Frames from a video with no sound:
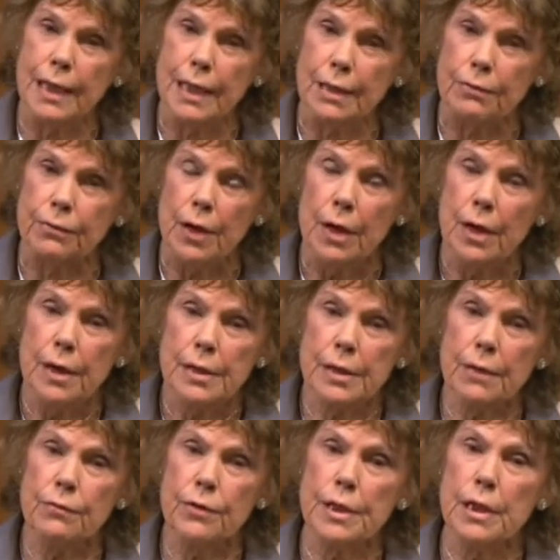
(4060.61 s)
Leave,
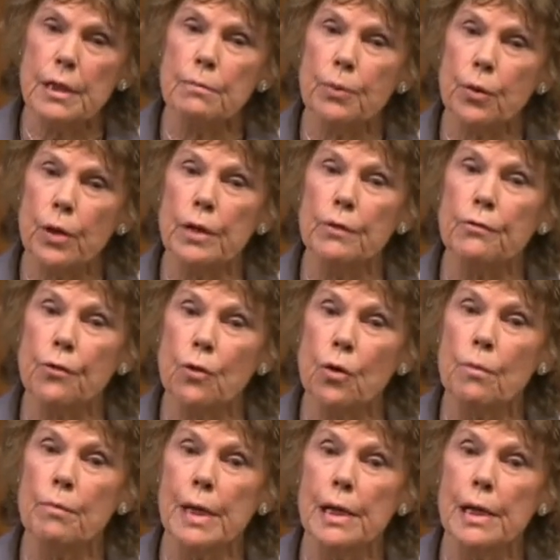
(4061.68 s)
17.4